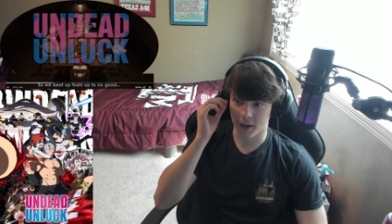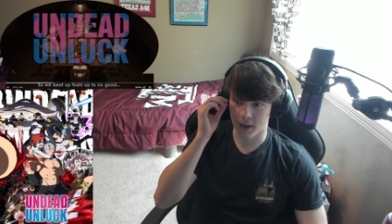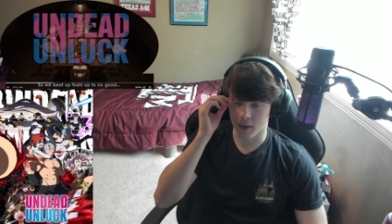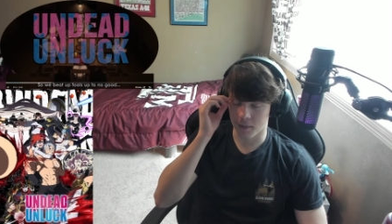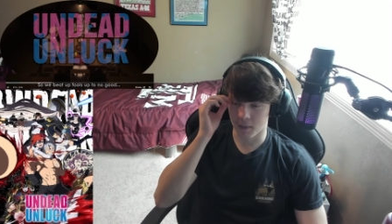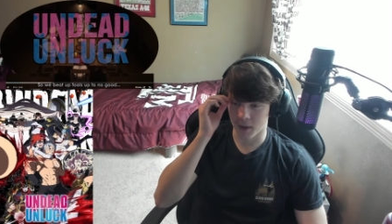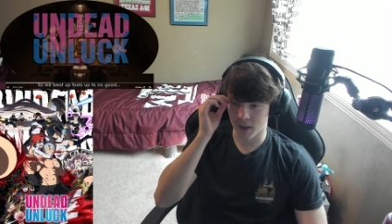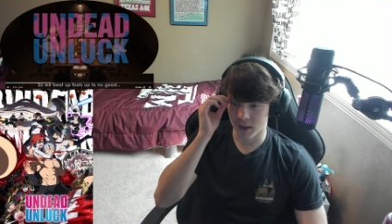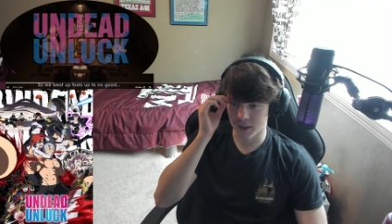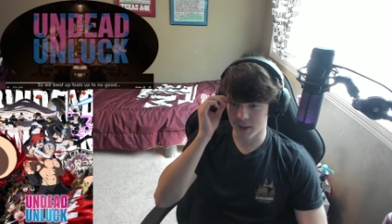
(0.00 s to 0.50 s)
up
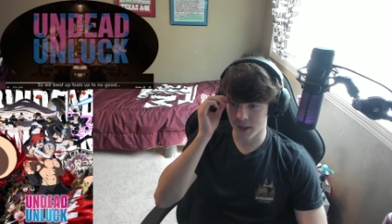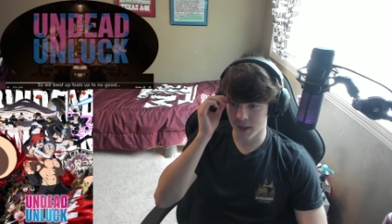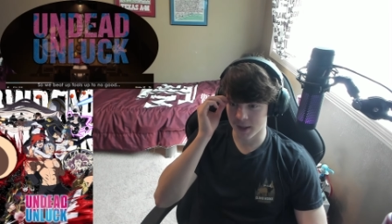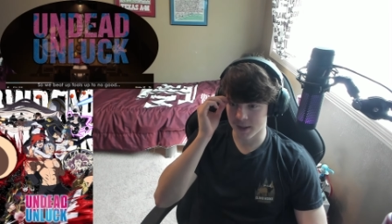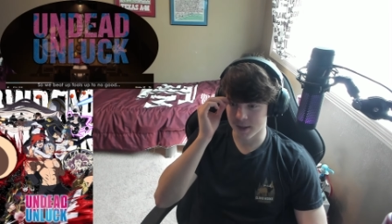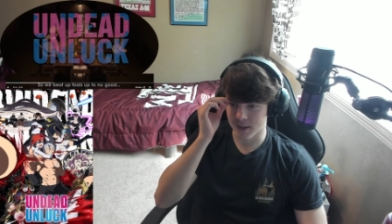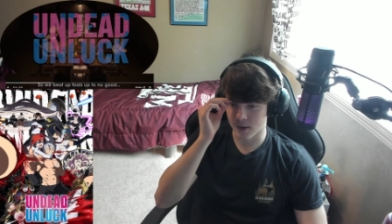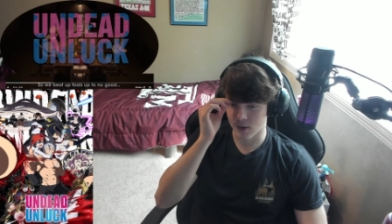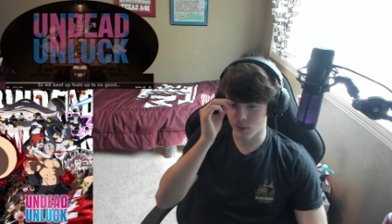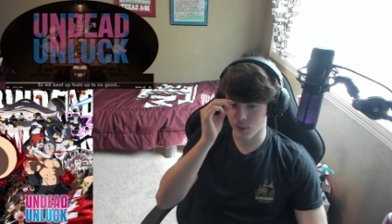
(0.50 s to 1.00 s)
my
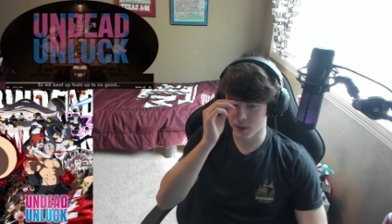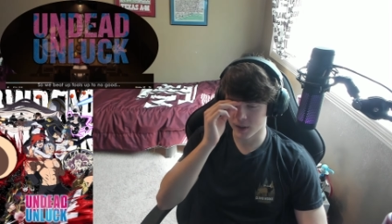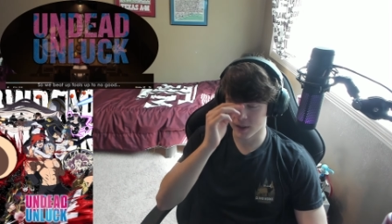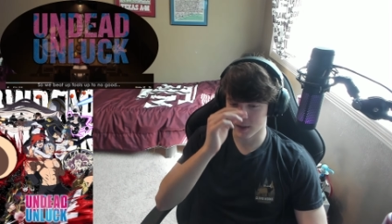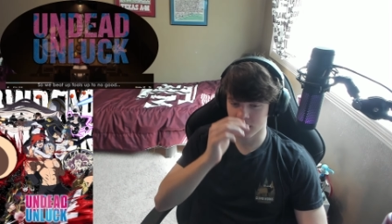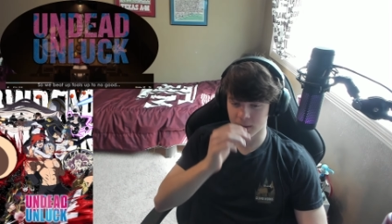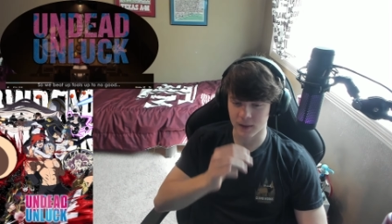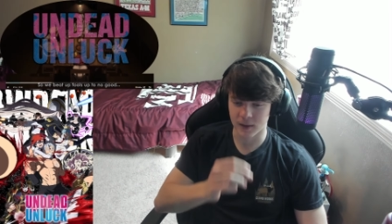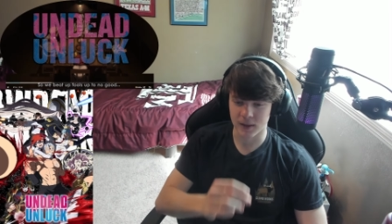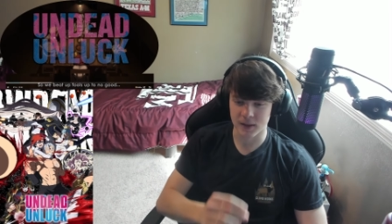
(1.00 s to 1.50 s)
dates here. When
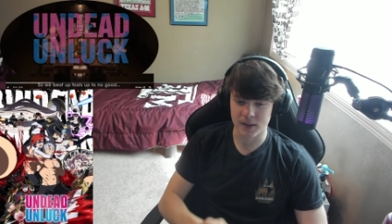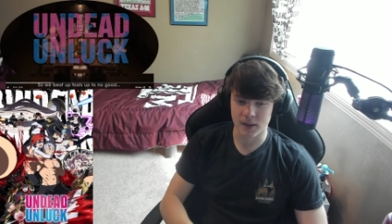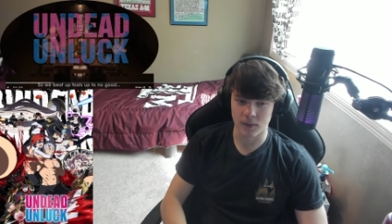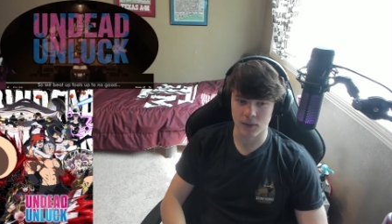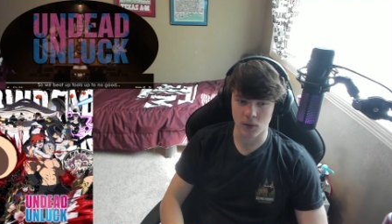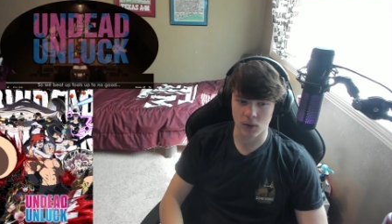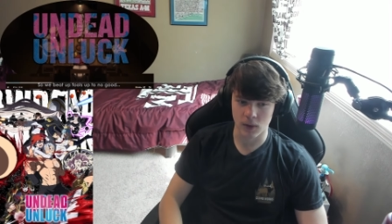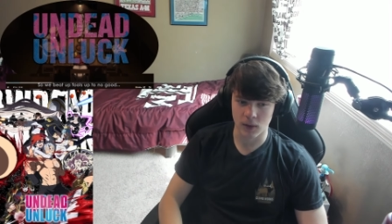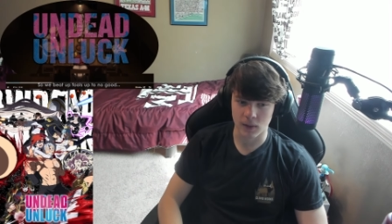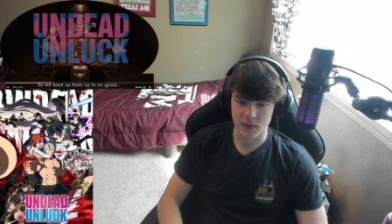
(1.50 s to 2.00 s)
did... The
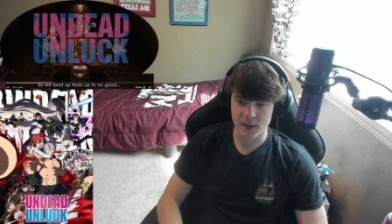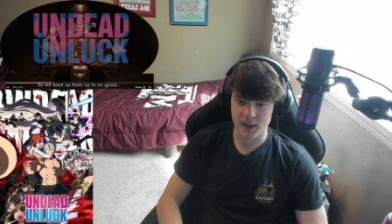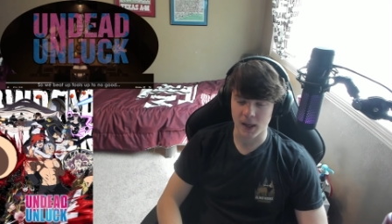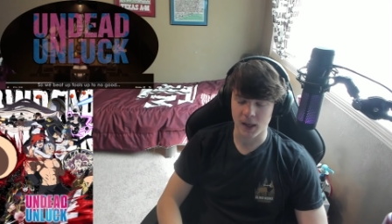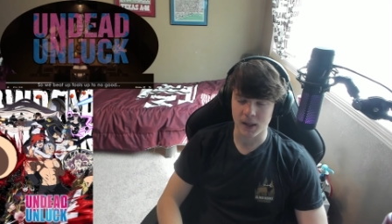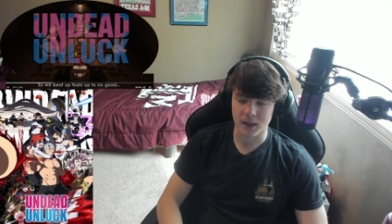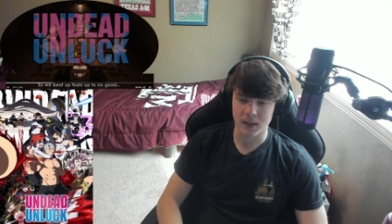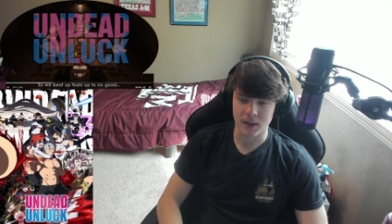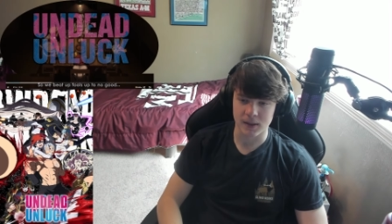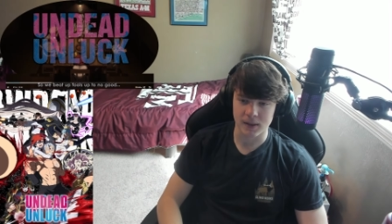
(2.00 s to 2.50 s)
Civil War was the
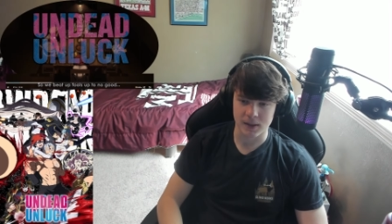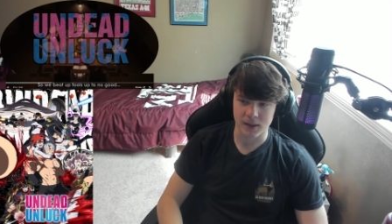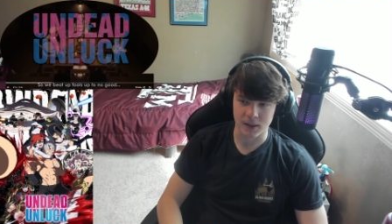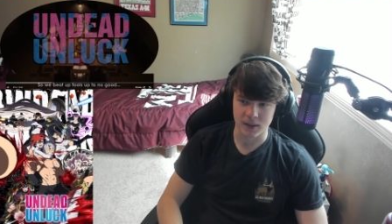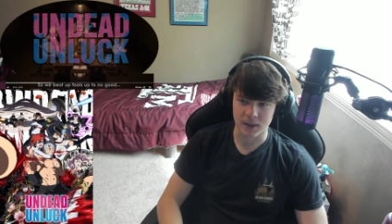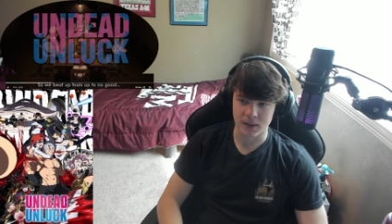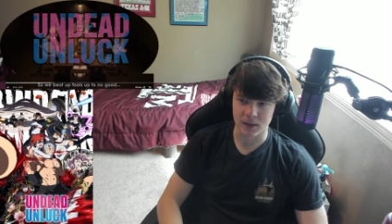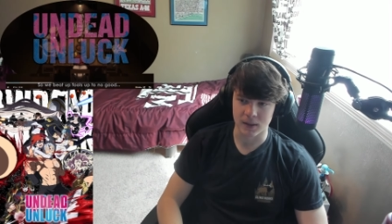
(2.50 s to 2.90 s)
1860s.